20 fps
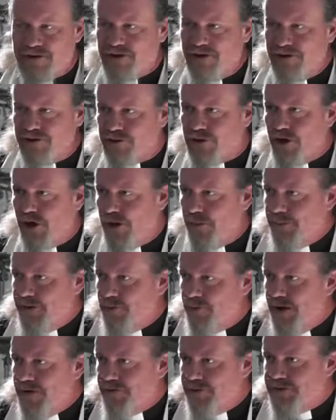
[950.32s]
He used to call me
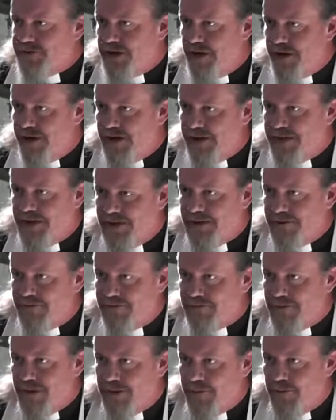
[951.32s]
Reverend Terry, I
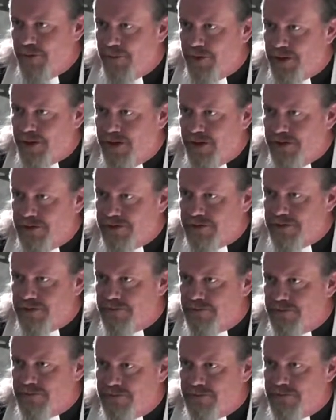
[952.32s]
think, maybe because
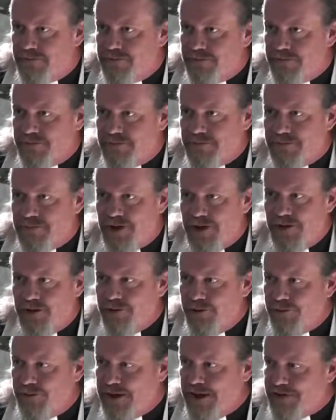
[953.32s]
he
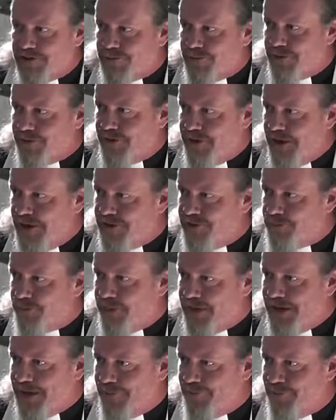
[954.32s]
knew that's what God's
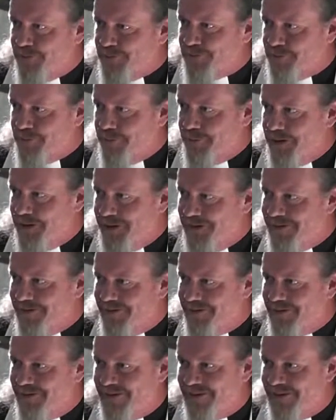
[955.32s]
plan was for me.